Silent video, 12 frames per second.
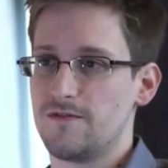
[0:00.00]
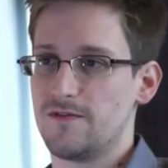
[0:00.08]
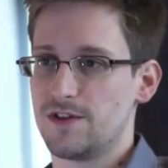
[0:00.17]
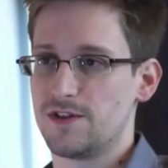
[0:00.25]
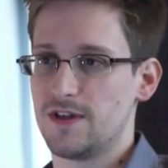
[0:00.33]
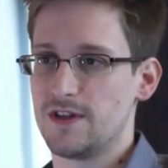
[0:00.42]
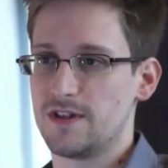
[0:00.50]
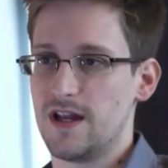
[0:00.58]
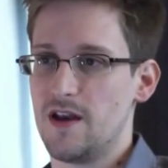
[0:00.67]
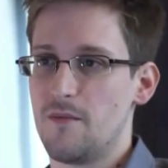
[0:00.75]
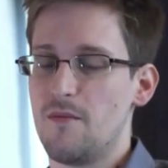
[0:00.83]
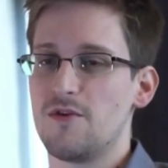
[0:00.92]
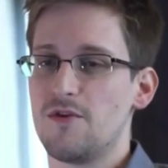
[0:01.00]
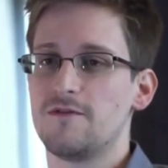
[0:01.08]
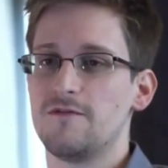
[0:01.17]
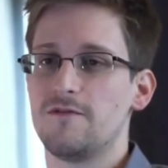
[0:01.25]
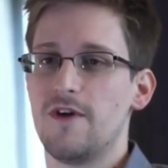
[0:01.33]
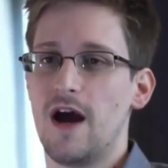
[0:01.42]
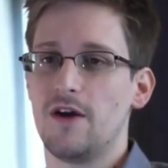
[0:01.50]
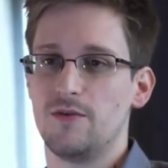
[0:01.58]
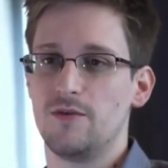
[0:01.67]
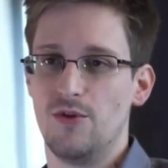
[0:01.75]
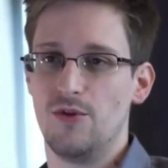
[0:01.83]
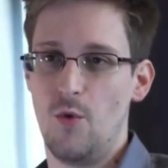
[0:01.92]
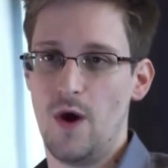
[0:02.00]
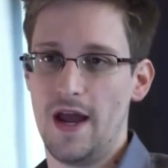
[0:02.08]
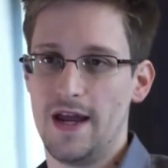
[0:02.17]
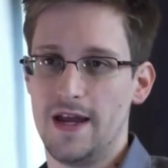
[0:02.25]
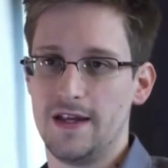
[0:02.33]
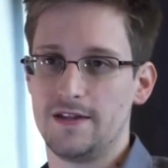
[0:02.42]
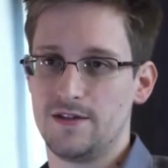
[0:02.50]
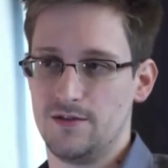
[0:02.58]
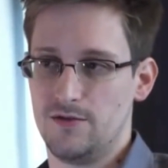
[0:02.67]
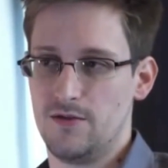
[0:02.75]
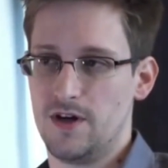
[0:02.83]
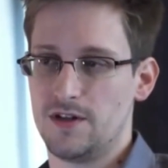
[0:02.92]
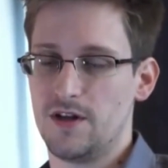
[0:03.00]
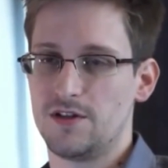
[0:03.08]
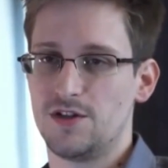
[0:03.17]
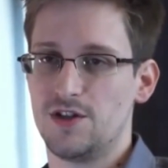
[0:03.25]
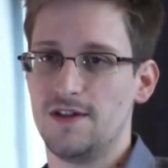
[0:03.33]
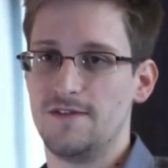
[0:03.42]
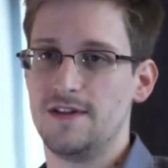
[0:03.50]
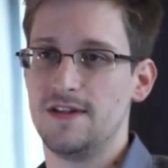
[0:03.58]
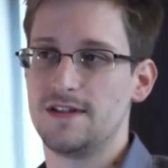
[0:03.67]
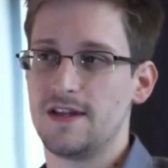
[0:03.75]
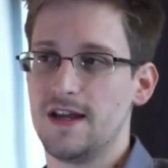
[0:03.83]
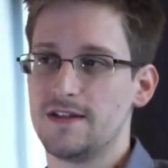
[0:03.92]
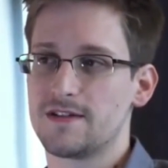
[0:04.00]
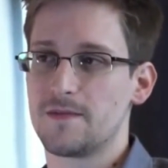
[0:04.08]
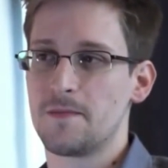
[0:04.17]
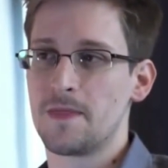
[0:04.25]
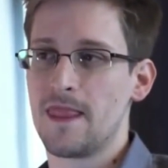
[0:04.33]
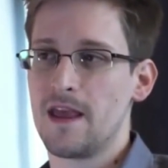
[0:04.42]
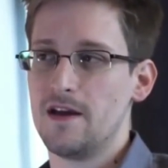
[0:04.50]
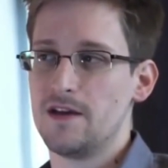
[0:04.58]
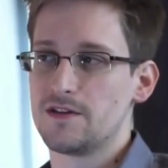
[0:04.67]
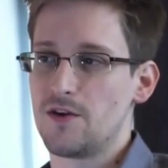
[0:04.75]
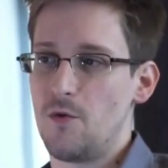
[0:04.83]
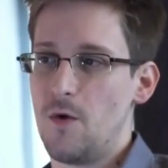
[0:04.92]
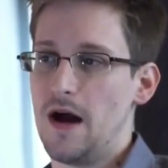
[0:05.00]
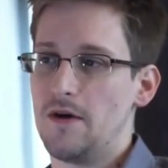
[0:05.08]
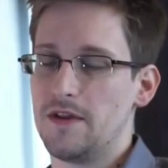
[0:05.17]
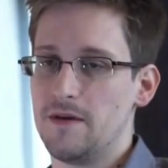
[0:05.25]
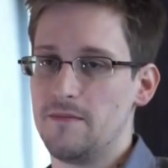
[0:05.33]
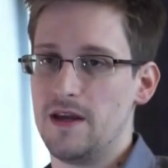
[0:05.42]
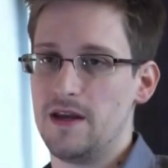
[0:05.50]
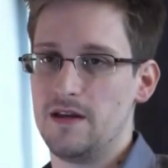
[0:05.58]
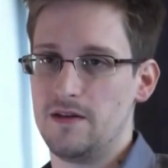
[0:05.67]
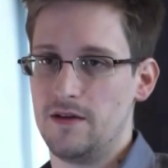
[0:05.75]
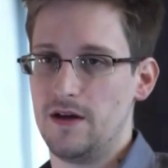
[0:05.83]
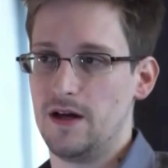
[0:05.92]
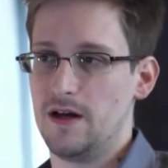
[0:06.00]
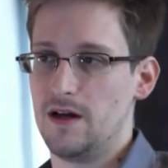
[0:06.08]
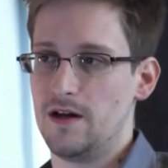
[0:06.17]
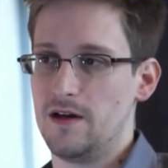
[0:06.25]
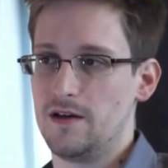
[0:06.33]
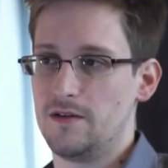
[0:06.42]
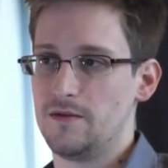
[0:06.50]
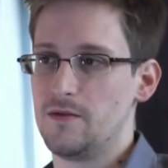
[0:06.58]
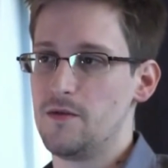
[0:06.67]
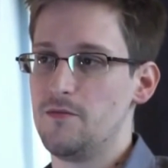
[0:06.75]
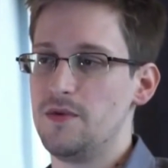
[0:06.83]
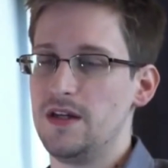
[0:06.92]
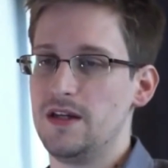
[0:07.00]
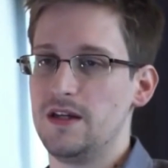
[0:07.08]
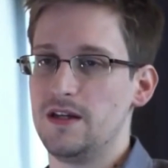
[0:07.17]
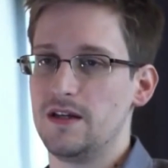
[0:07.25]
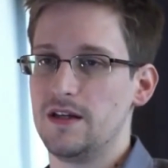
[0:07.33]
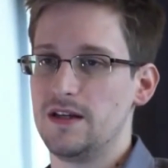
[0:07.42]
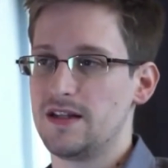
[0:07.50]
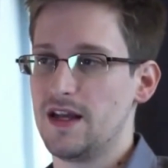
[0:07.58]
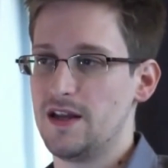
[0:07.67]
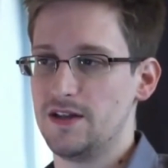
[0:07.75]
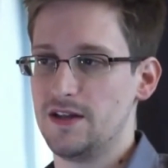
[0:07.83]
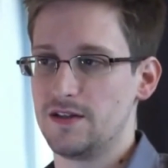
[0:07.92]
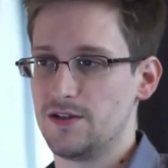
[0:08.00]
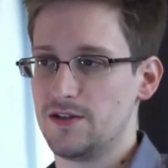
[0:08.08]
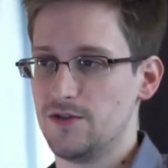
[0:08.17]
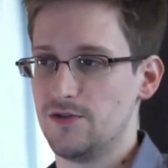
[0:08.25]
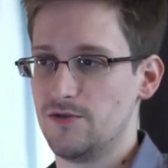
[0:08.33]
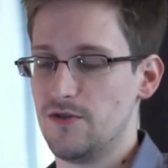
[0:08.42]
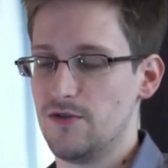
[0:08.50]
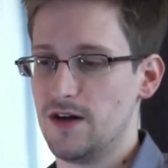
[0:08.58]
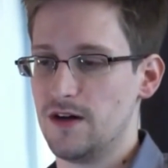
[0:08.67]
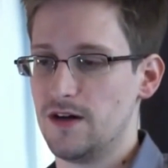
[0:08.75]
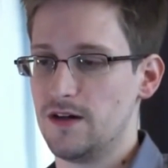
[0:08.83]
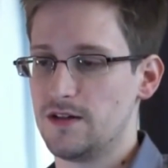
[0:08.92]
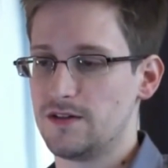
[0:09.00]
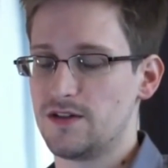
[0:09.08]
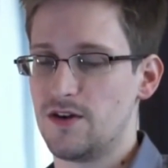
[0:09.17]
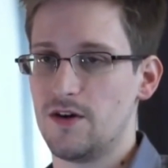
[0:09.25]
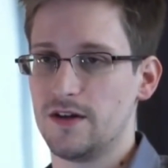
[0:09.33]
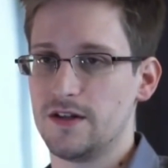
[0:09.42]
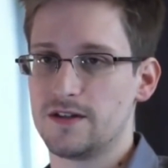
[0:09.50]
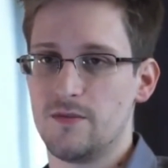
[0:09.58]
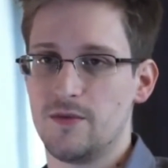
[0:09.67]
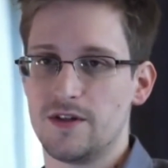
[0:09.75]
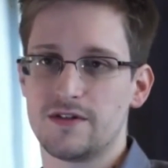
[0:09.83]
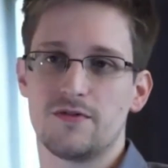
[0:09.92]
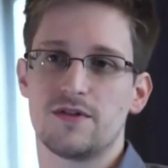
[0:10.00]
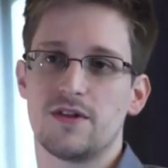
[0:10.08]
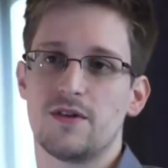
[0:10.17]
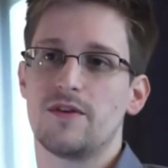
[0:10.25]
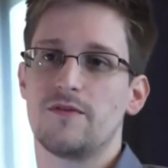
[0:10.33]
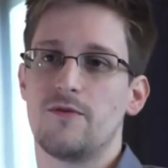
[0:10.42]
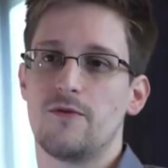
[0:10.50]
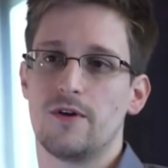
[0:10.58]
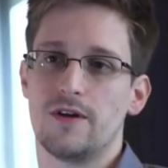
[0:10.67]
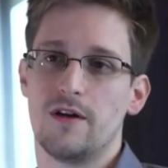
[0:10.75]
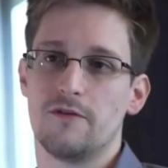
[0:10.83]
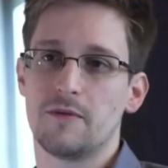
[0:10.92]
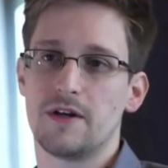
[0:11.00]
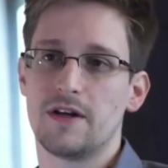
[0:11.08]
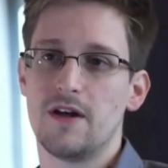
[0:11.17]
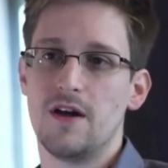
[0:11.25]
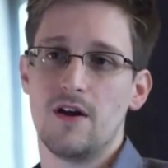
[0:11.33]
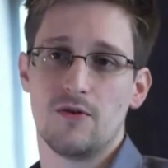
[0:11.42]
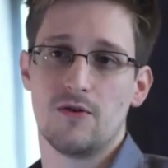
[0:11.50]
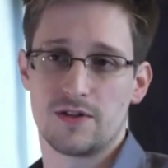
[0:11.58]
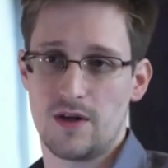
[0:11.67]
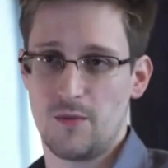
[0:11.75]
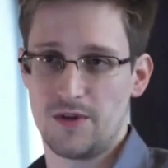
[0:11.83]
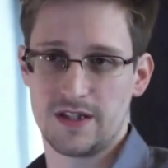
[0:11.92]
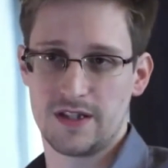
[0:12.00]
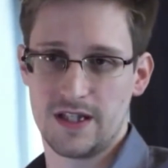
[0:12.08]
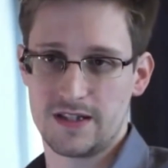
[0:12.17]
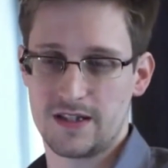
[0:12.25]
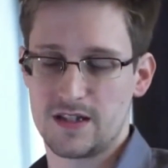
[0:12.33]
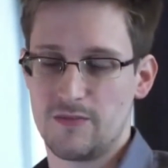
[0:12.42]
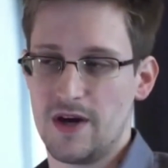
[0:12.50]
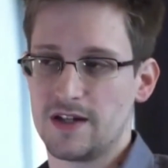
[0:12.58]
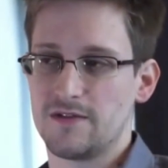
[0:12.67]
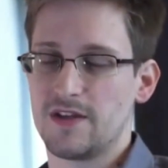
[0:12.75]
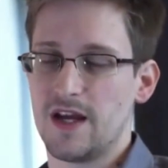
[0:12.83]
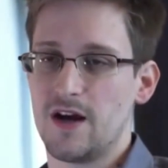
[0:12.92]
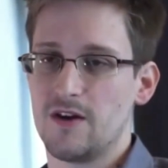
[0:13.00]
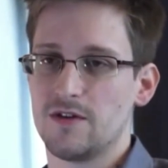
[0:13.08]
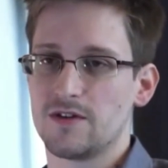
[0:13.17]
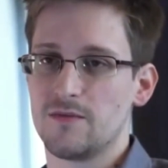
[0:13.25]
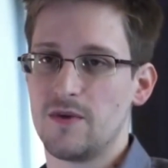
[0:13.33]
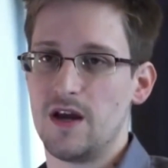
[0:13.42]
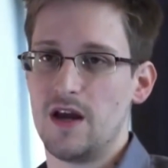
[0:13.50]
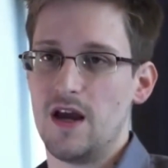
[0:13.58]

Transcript: efficient, and most valuable way to achieve these ends. So while they may be intending to target someone associated with a foreign government or someone that they suspect of terrorism,